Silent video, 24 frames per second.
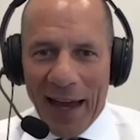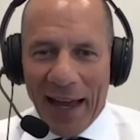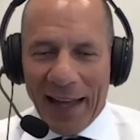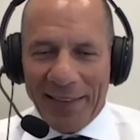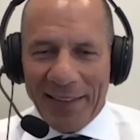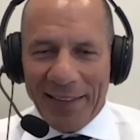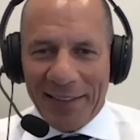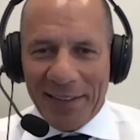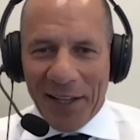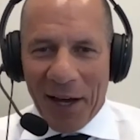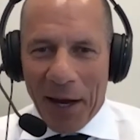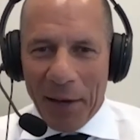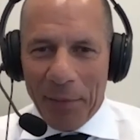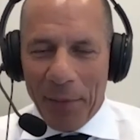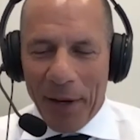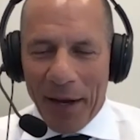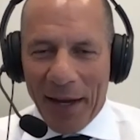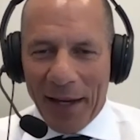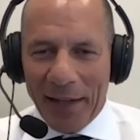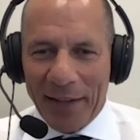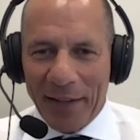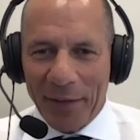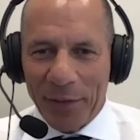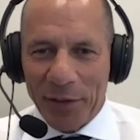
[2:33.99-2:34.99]
at the time,
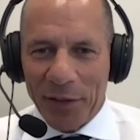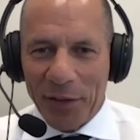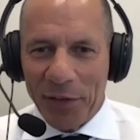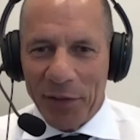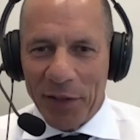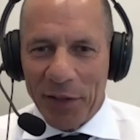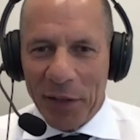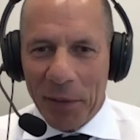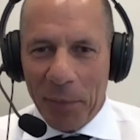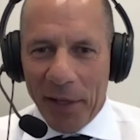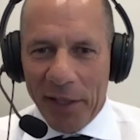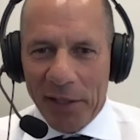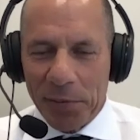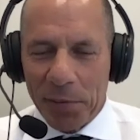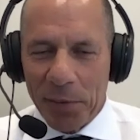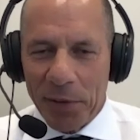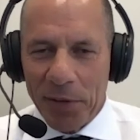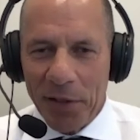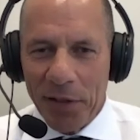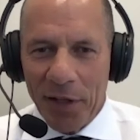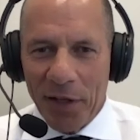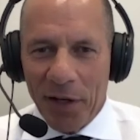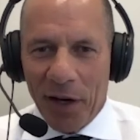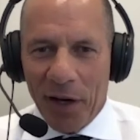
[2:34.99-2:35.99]
and I was living in the basement
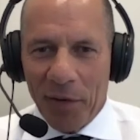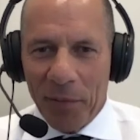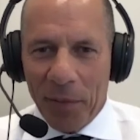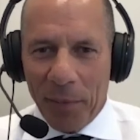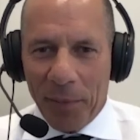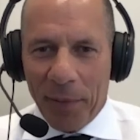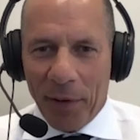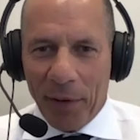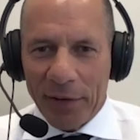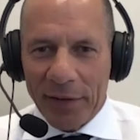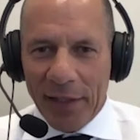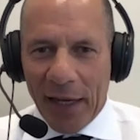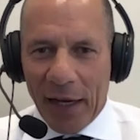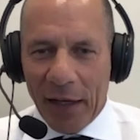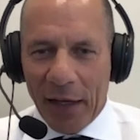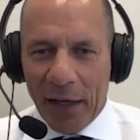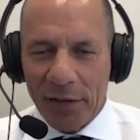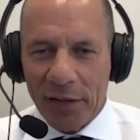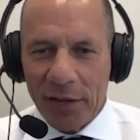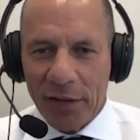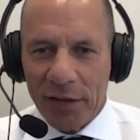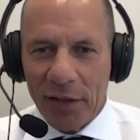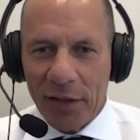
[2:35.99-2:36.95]
of my parents' house.